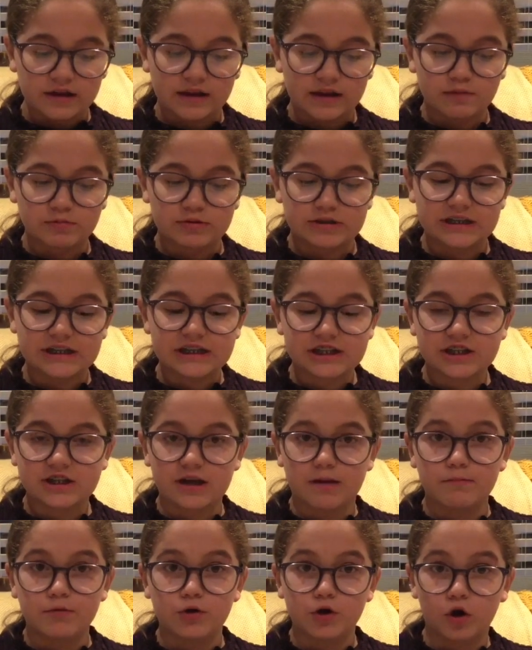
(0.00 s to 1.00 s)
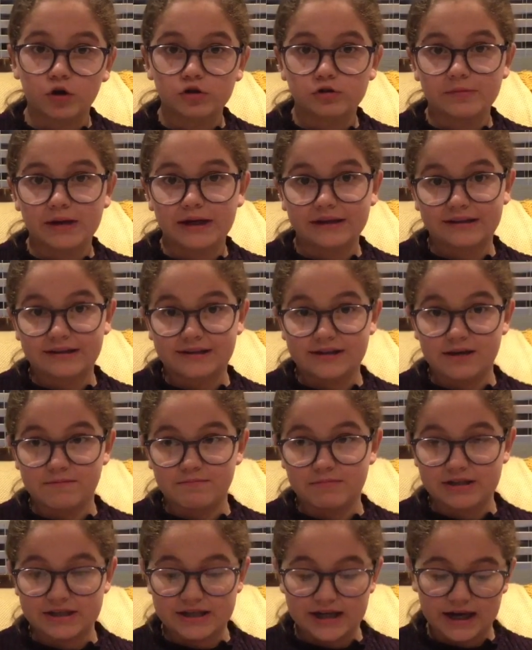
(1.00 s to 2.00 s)
that would teach them not to make the
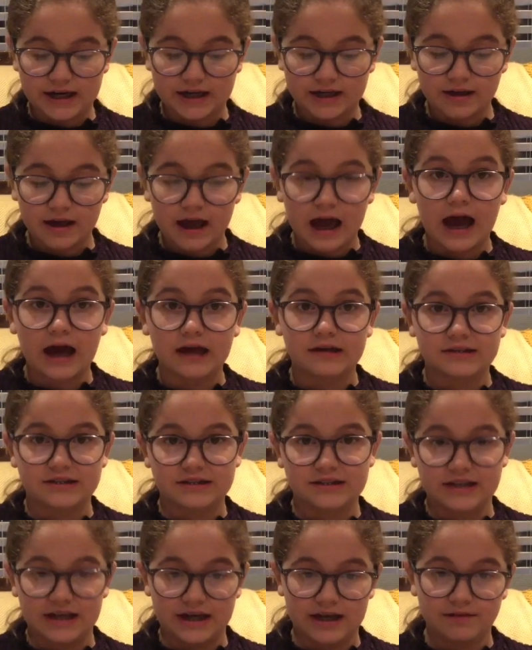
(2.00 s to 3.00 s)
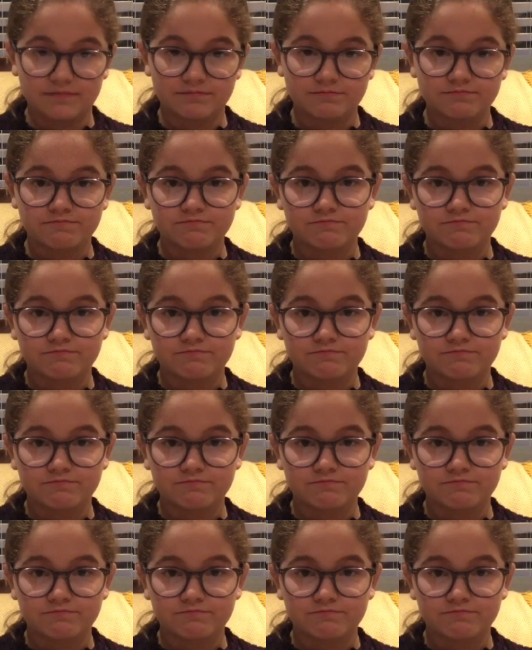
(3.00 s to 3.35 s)
same mistake and to stay,